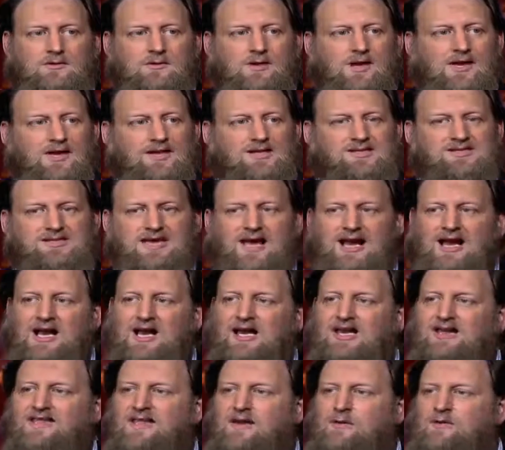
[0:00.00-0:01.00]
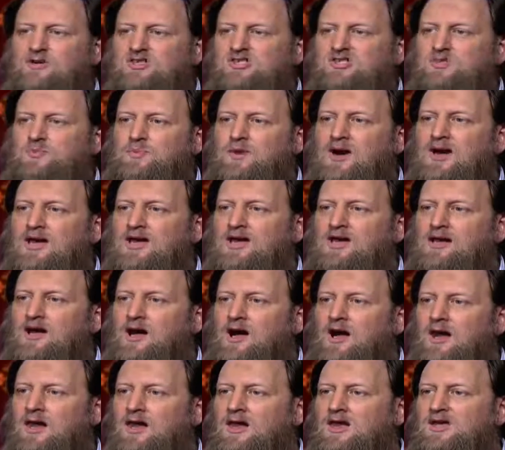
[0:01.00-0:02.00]
Exactly, they were spreading
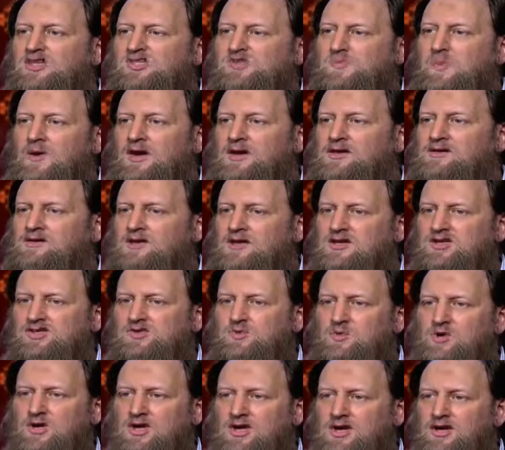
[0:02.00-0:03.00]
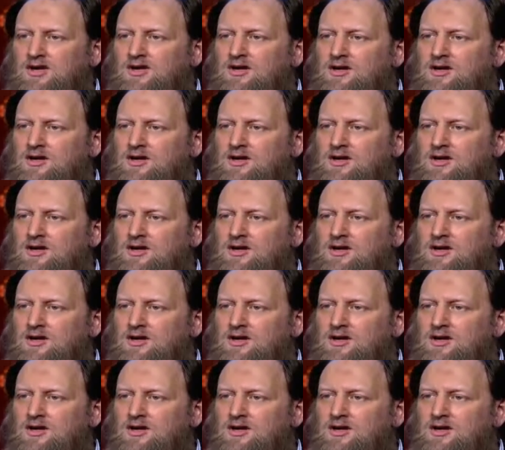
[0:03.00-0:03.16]
Allah subhanahu wa ta'ala's word.